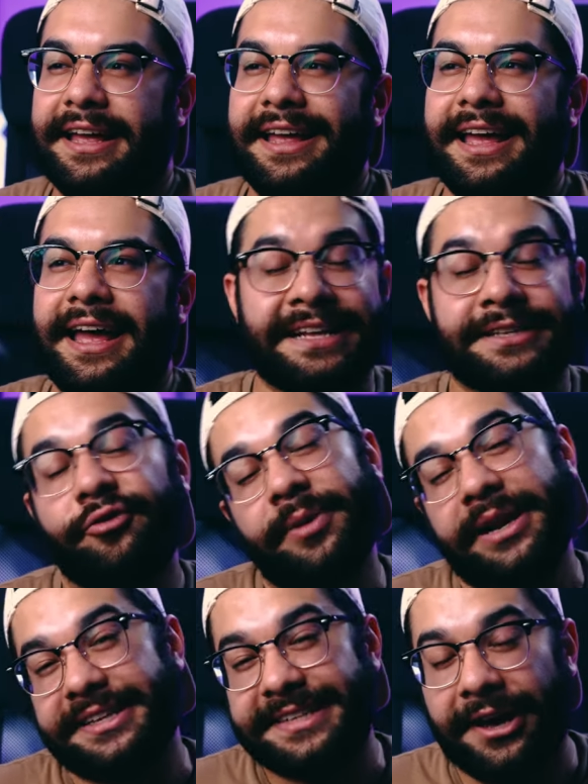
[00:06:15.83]
I don't think that's for
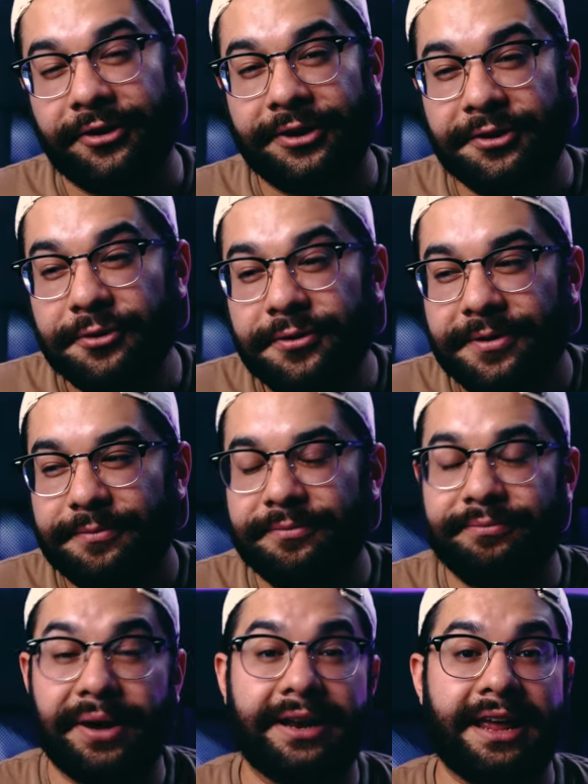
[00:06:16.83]
me to tell you,
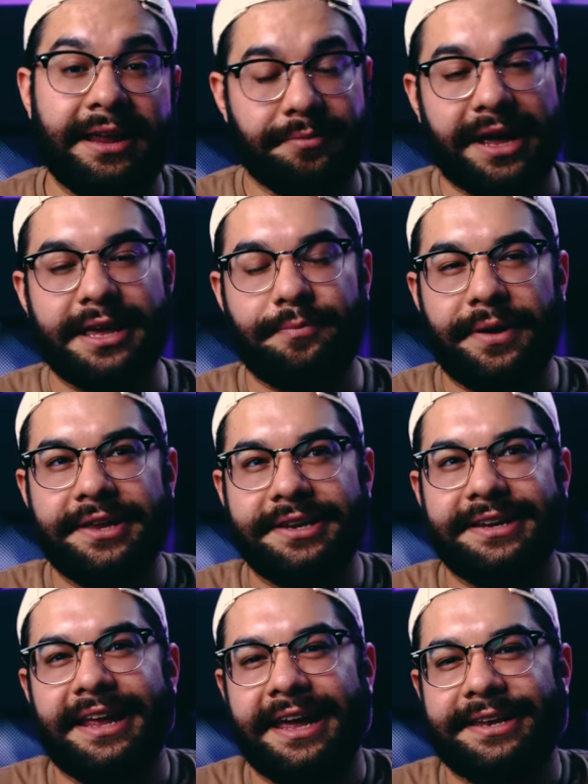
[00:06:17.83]
but in my
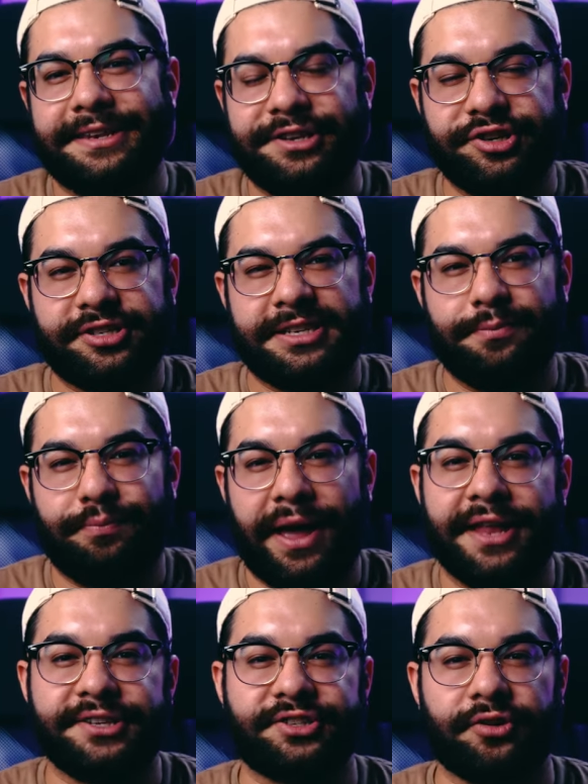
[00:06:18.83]
opinion, it just
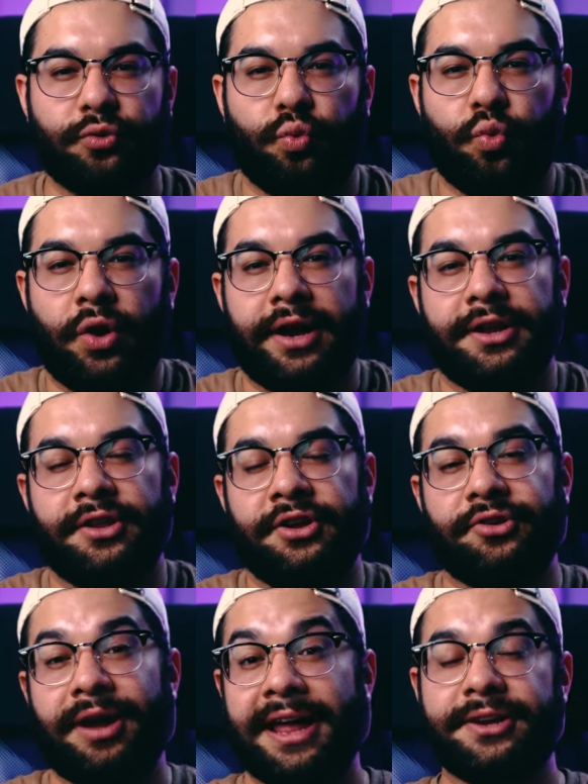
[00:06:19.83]
depends on what
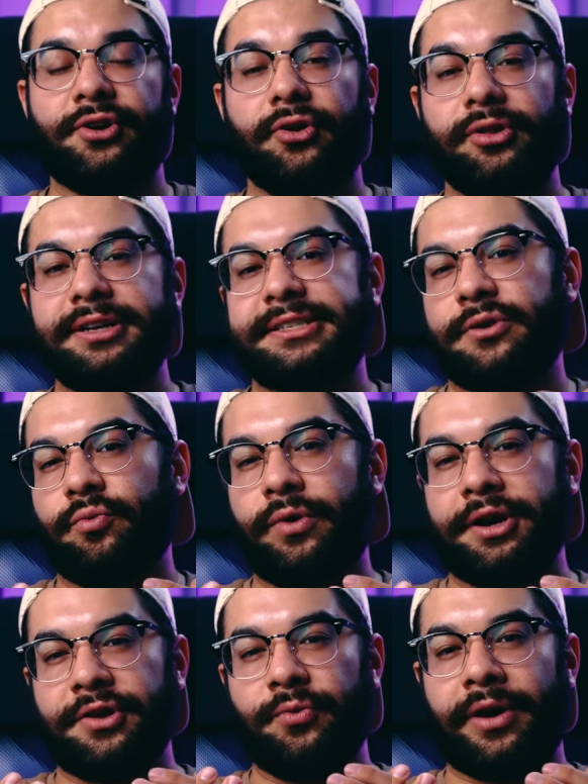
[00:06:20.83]
your end goal is and
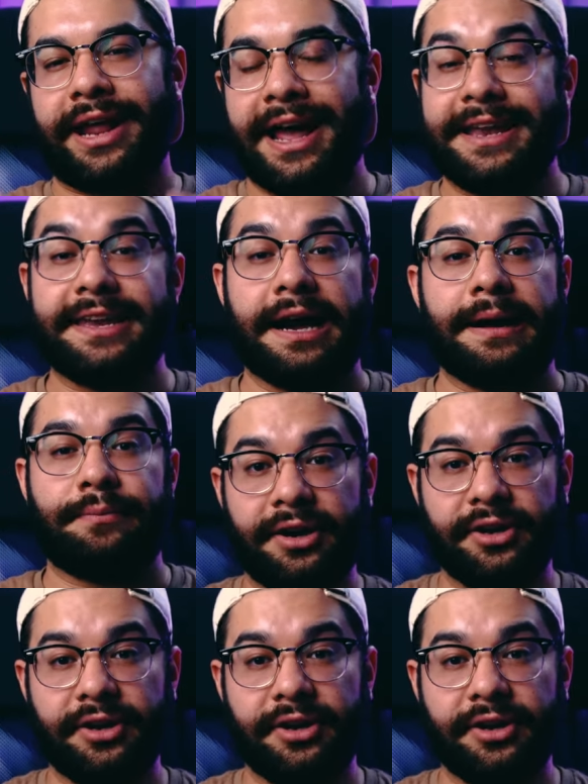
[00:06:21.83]
where you want to end up.